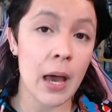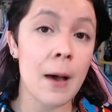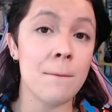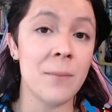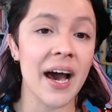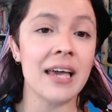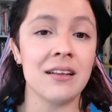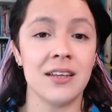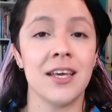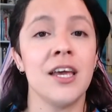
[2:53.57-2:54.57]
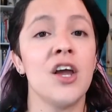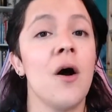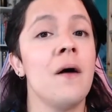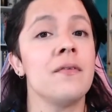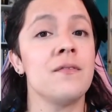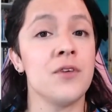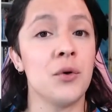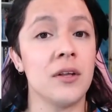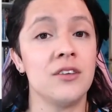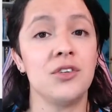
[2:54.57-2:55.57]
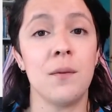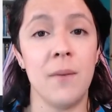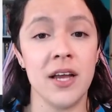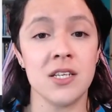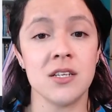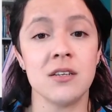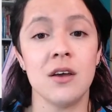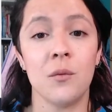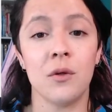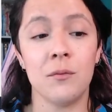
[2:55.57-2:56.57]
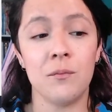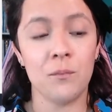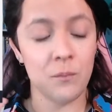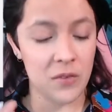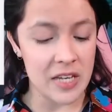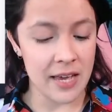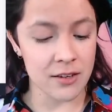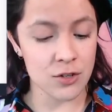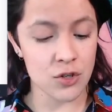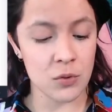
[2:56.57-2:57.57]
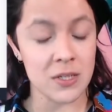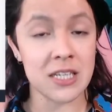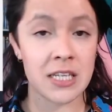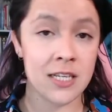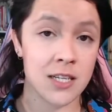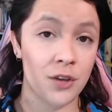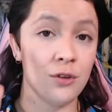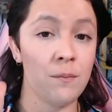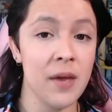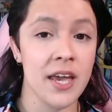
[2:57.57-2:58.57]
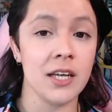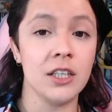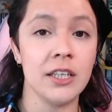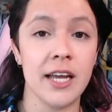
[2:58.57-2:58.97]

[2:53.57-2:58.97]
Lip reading: By clicking on the View Cluster button will take us to a detailed page. It's